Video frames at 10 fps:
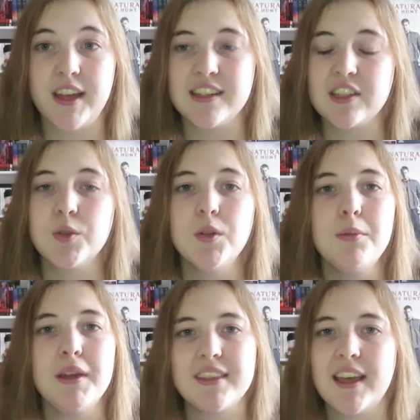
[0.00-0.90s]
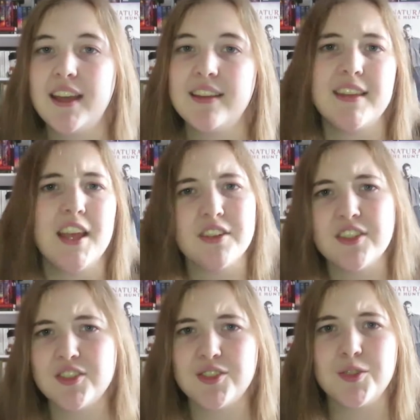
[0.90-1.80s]
And it's all about that and their
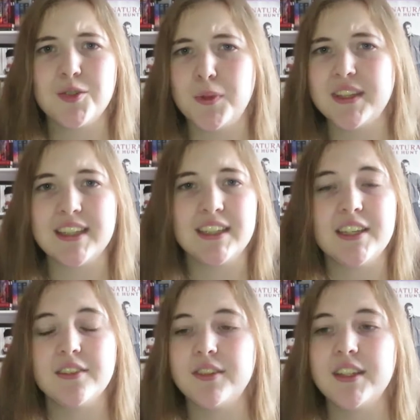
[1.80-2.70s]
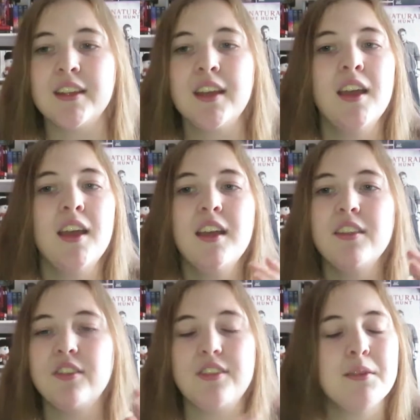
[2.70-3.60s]
institute where they live and
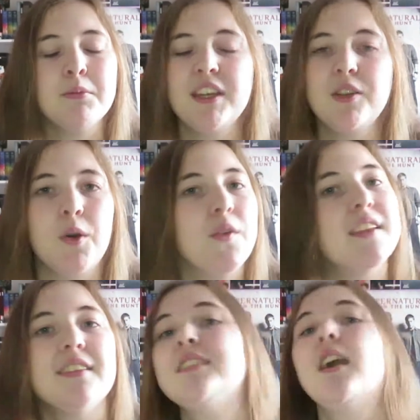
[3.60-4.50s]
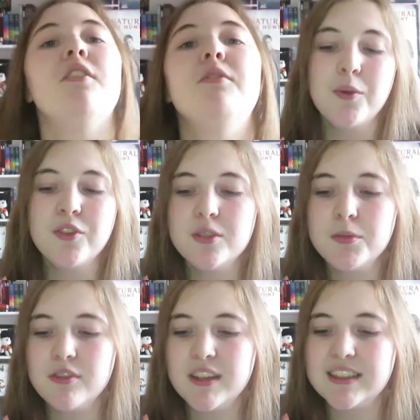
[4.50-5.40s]
the family and all this stuff. will still
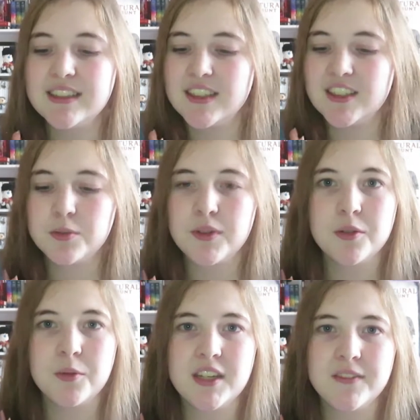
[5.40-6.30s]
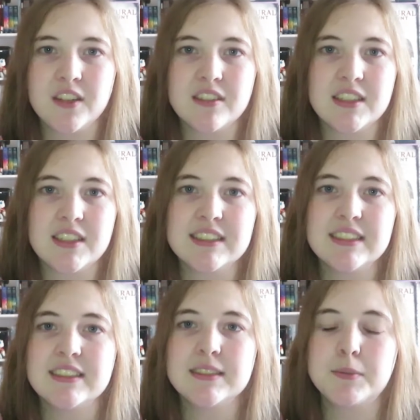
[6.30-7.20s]
be reading the next one, Queen of Air and
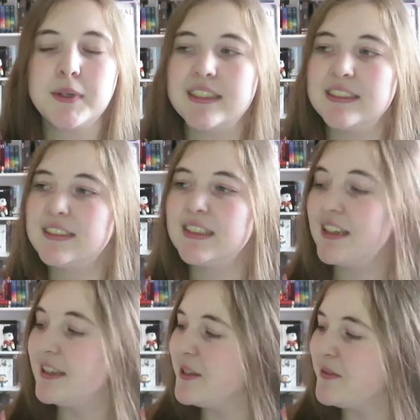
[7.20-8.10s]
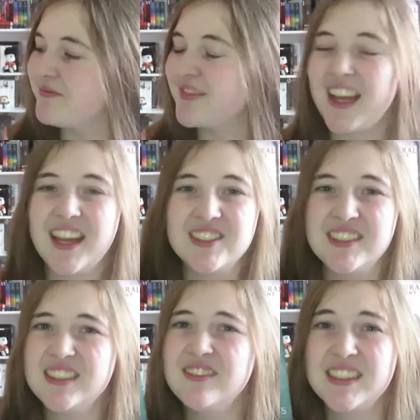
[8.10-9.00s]
Darkness, but I
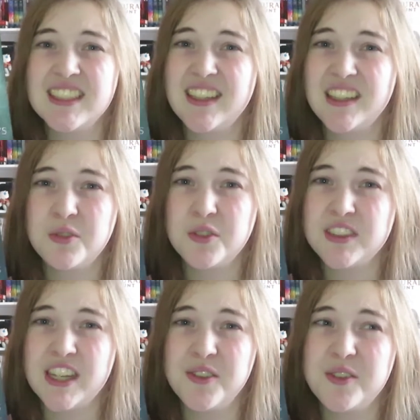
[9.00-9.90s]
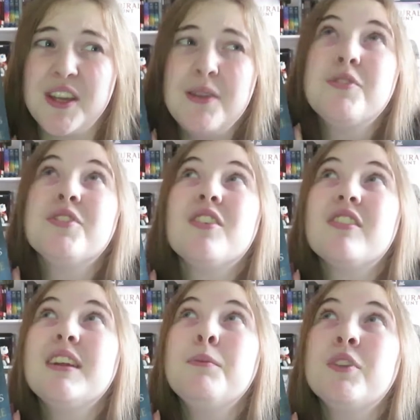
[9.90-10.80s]
just didn't really like Lord of Shadows. I'm
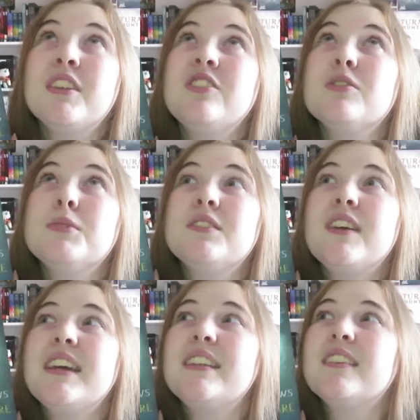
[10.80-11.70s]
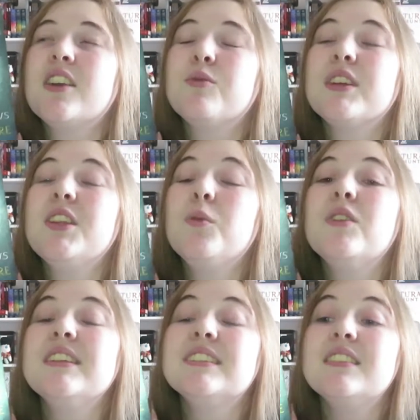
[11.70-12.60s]
sorry, Mortal Instruments fans. I really
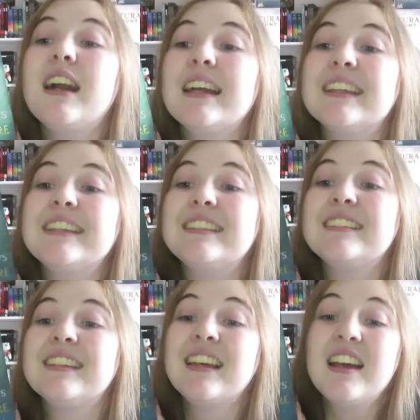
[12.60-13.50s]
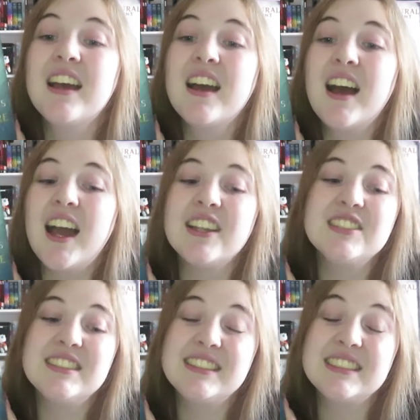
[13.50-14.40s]
wanted to like it. I
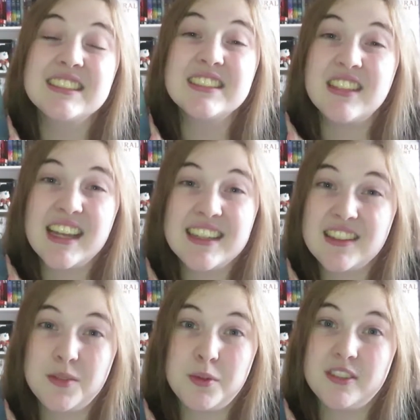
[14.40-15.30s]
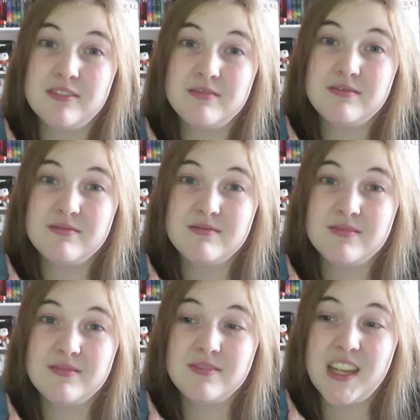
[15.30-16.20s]
just didn't like this one.
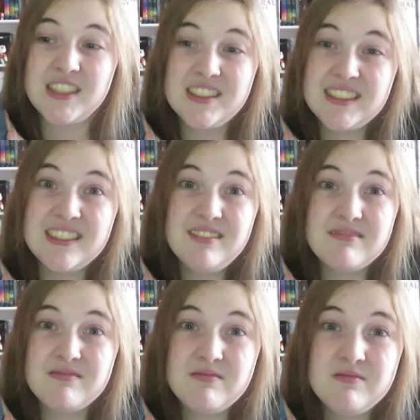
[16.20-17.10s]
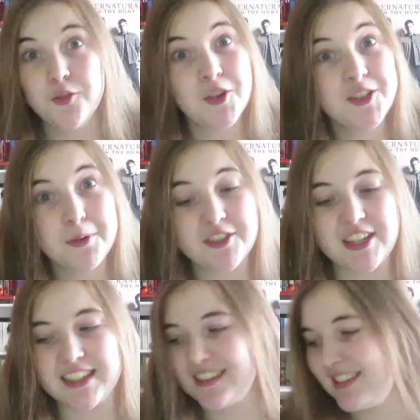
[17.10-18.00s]
I just didn't. The Rosie
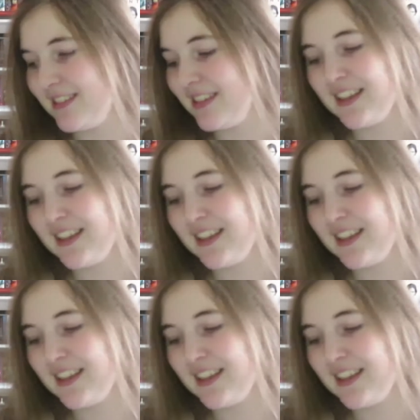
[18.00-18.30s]
Project.